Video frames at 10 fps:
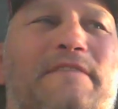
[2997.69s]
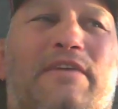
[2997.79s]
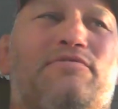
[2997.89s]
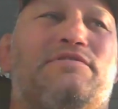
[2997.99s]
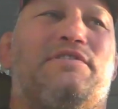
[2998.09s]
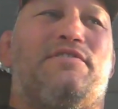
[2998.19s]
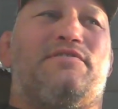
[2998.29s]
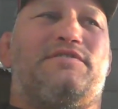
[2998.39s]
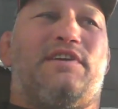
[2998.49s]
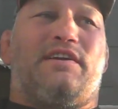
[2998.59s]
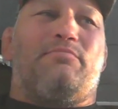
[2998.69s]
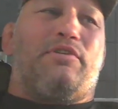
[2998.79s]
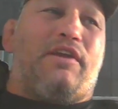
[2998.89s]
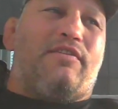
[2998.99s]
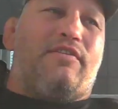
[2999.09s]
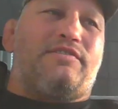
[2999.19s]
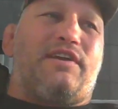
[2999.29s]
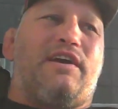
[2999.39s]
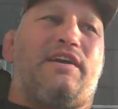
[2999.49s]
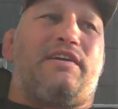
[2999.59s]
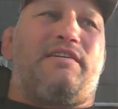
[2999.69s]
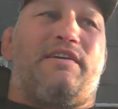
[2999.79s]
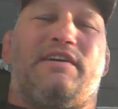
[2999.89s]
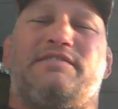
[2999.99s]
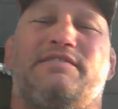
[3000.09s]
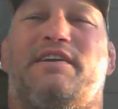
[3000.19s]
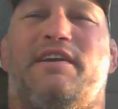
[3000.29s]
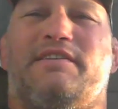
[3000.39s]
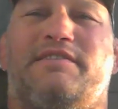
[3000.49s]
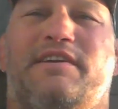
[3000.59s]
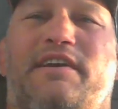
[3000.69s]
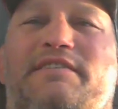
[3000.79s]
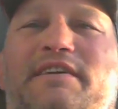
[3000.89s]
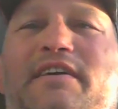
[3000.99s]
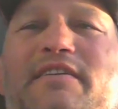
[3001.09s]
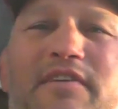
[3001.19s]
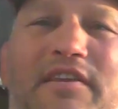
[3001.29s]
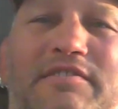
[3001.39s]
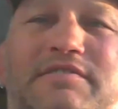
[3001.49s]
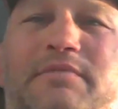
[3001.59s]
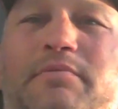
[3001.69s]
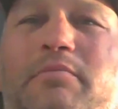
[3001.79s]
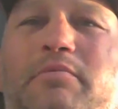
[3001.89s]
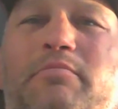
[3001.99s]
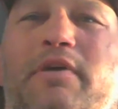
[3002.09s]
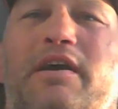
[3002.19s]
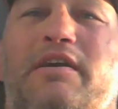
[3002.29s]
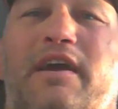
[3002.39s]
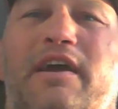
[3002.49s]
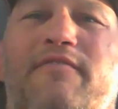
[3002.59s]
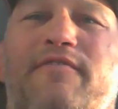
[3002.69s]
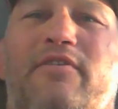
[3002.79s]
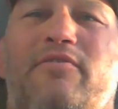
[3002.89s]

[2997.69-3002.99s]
he was in there singing. But yeah, this guy gets kicked out, then ends up coming back a half